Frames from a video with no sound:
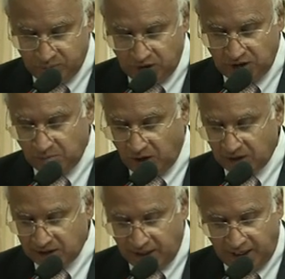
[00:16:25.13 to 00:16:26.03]
These
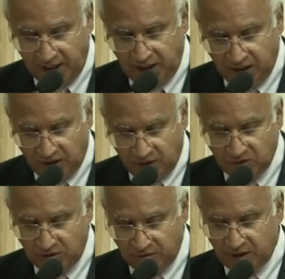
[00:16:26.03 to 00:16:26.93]
models are highly
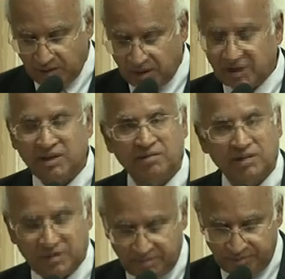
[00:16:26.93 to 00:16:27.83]
inclusive and
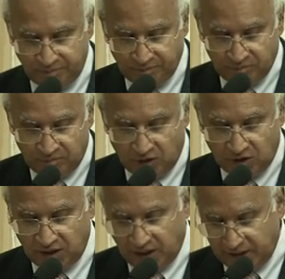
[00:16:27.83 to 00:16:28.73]
demand-driven,
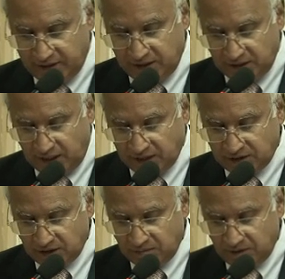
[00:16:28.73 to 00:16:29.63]
because in countries
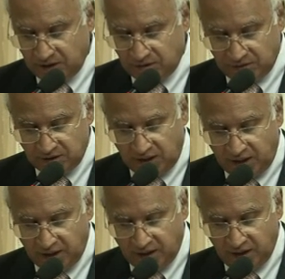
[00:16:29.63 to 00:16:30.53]
like Germany,
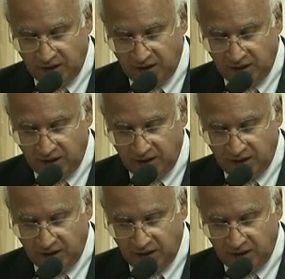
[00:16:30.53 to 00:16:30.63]
Switzerland,